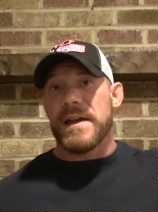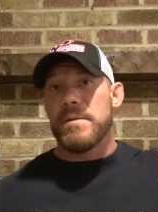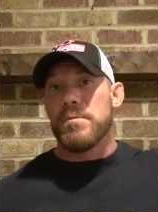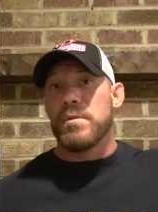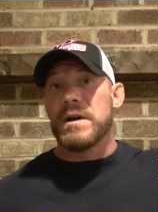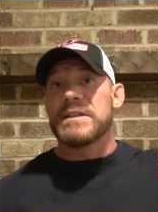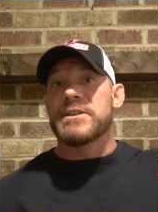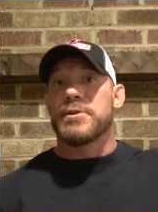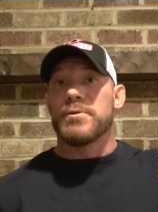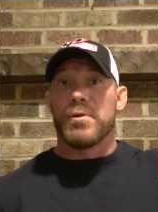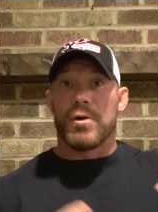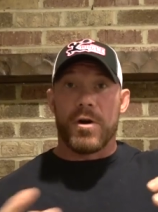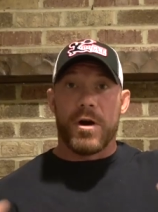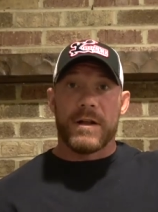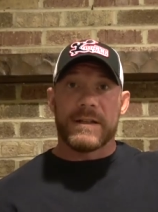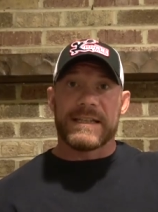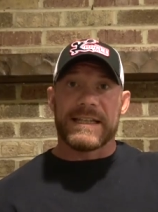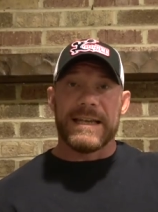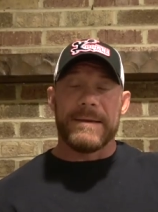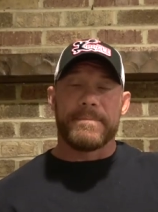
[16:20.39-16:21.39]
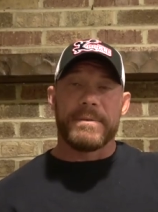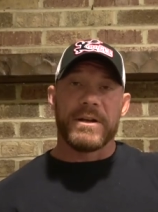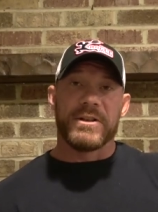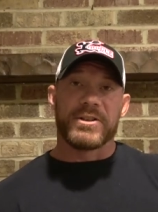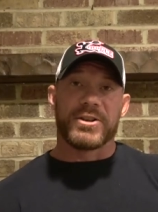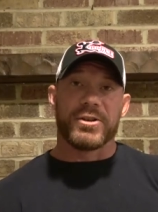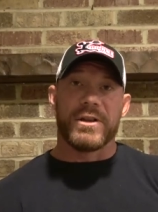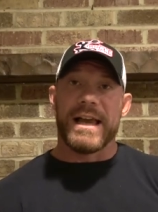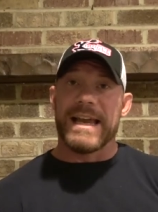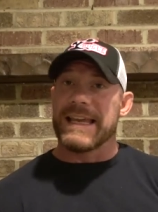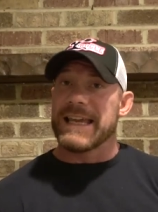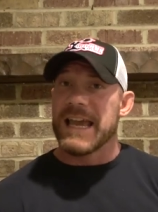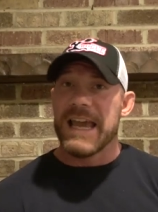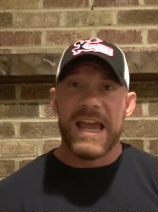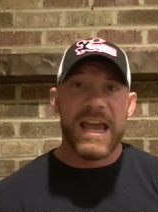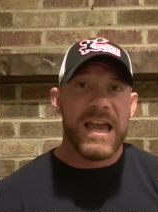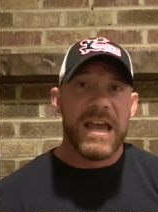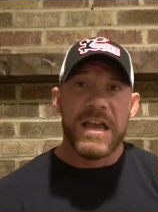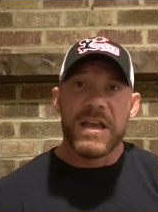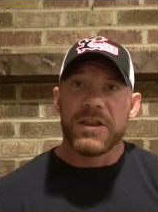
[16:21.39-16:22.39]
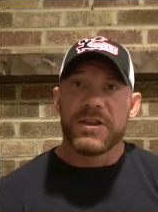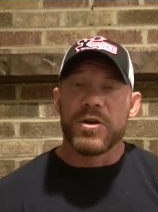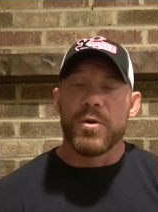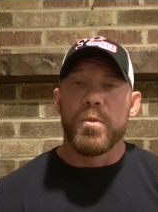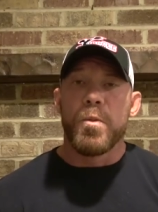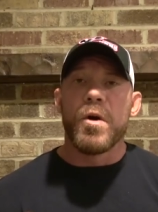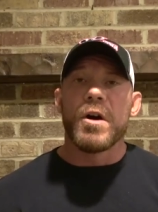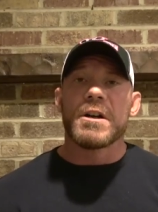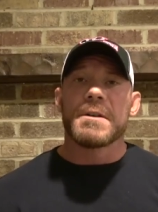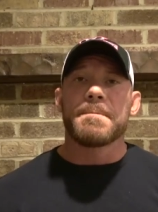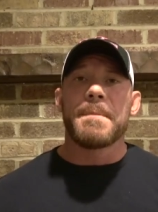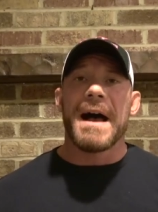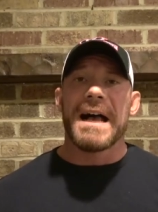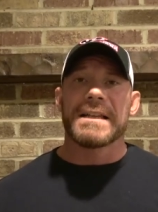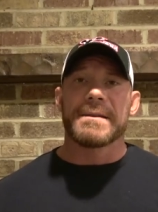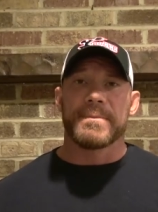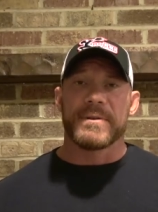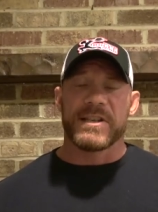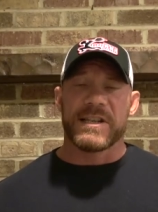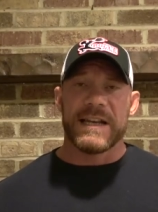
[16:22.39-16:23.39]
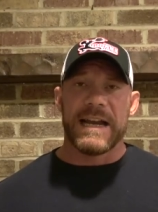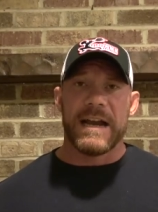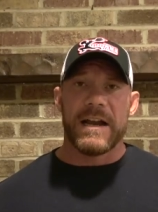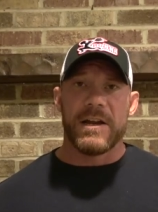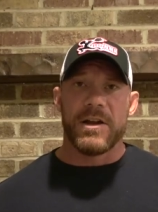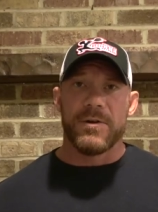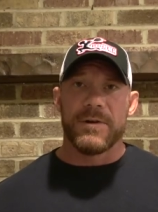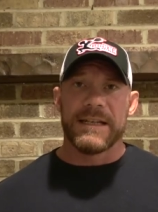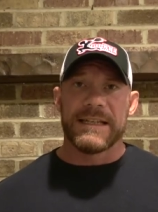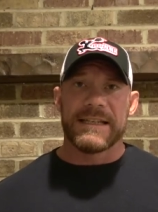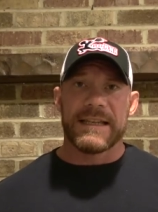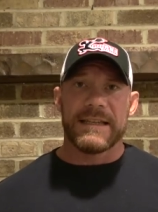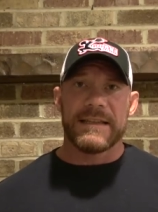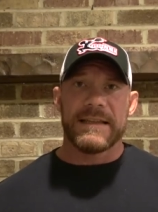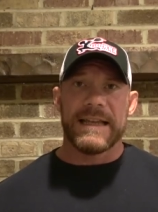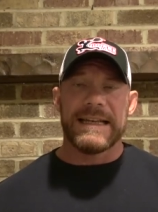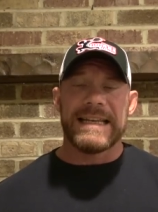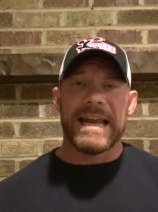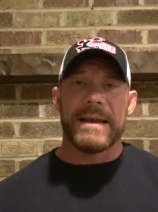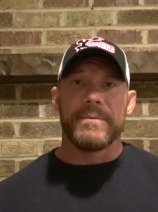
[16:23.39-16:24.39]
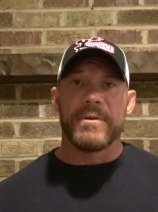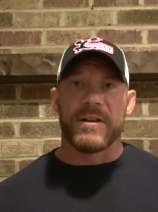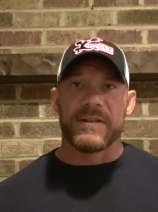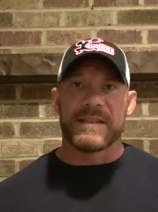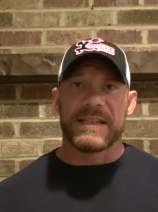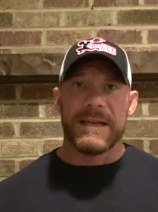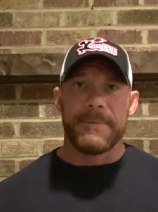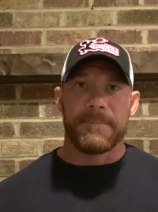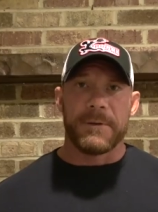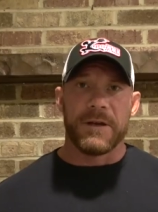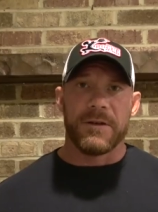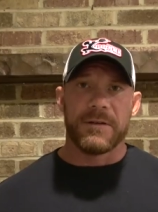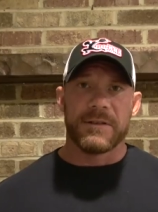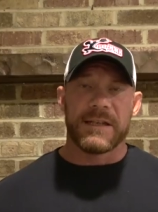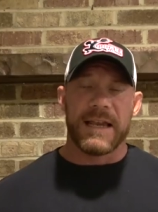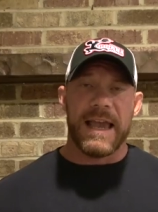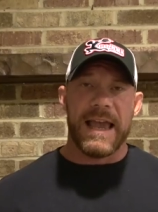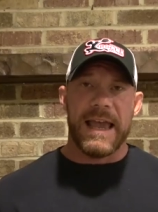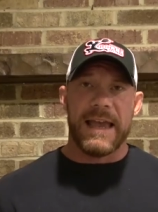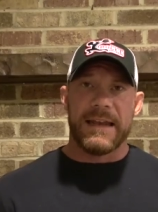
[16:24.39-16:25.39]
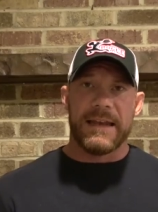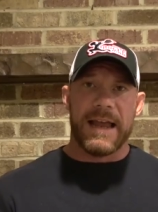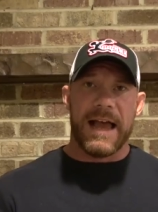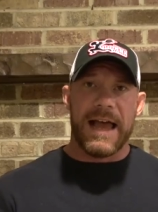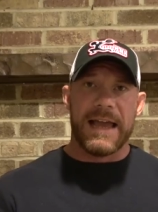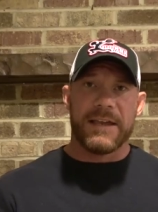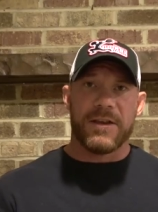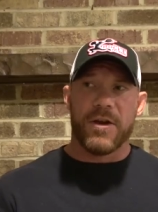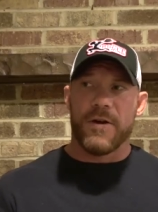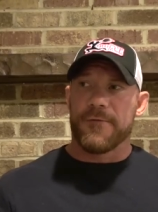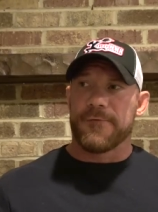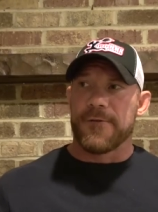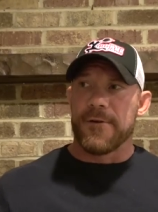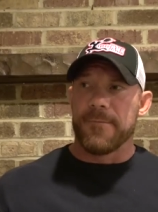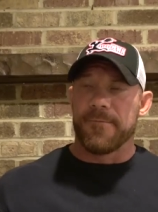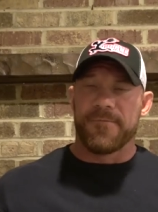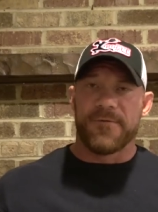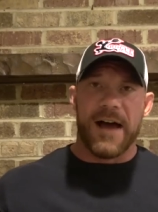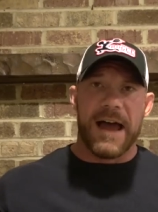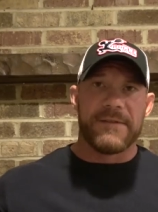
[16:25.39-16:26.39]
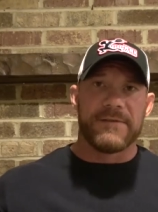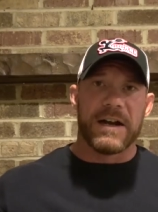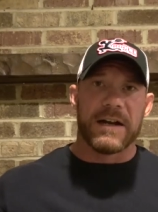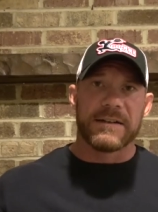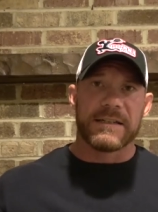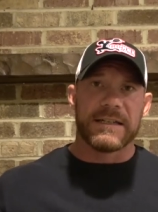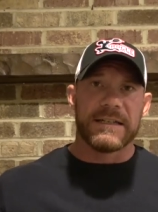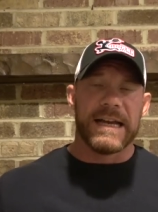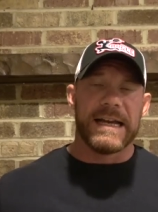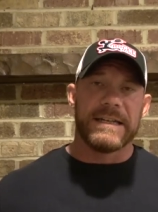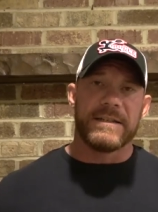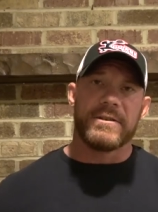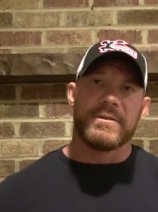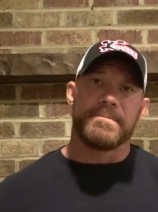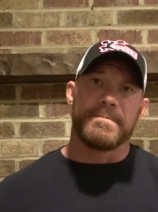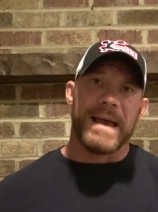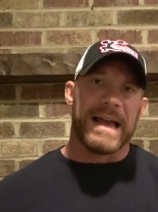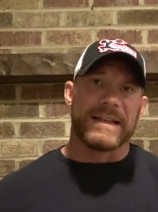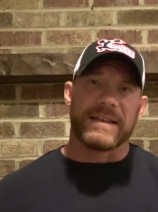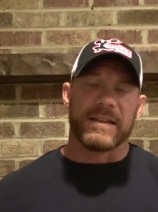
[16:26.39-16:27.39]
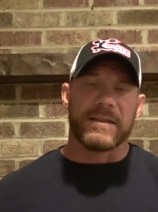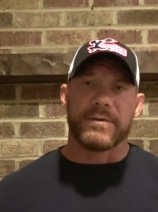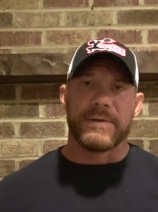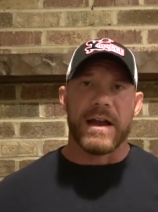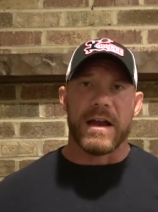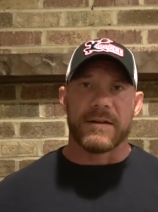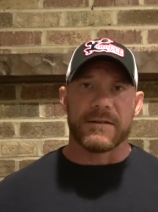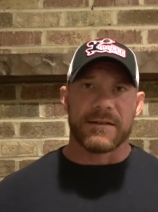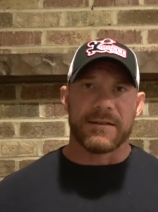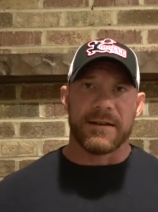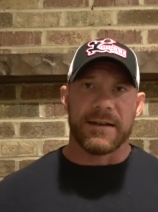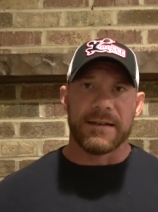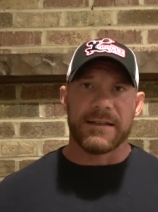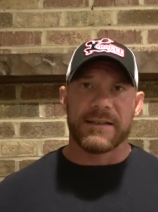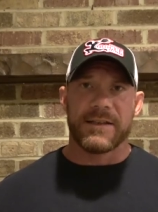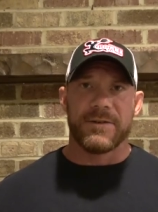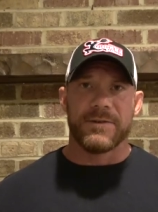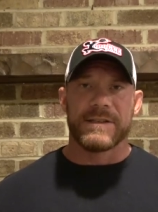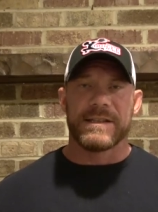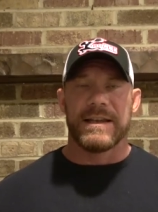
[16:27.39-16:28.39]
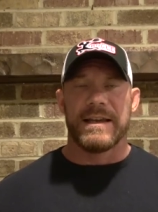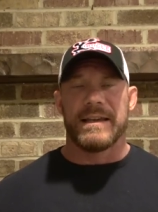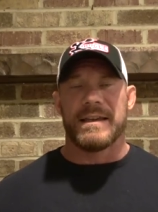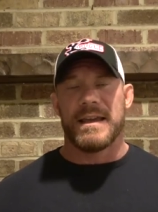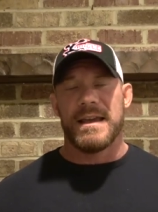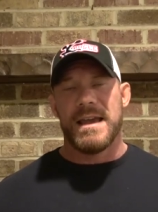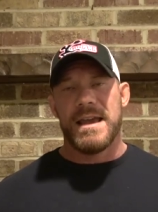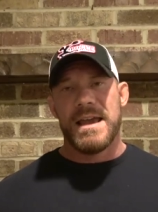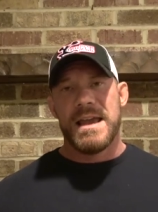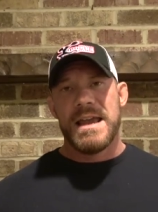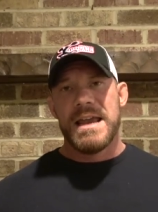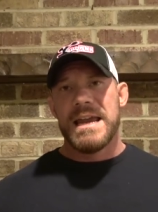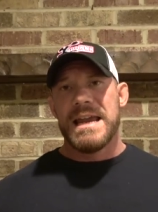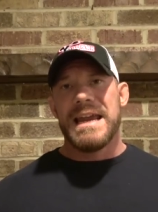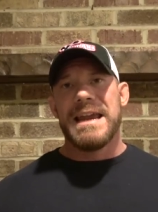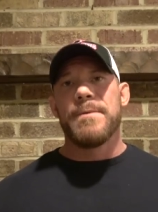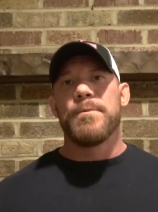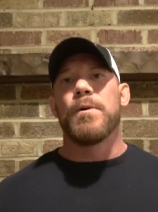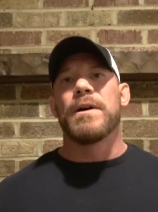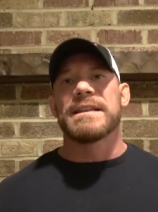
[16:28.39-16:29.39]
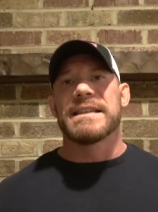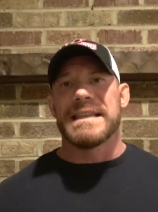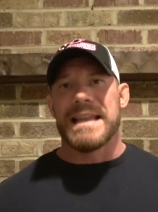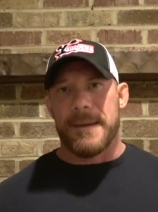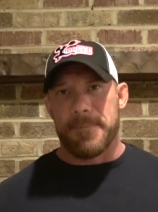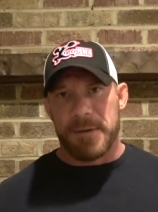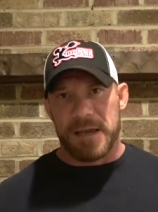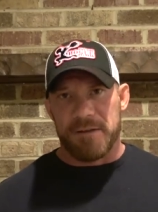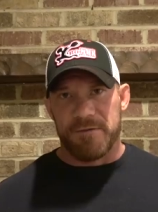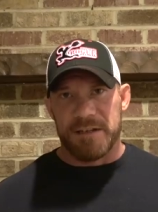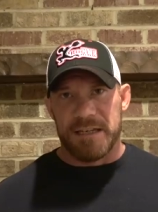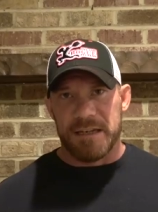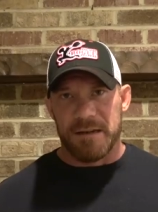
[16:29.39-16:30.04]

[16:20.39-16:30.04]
And once you are on sleep pills, you're like, the worst possible scenario is they take me off sleep pills and I go from five hours a night back to three hours a night. So it's like, it wasn't that big of a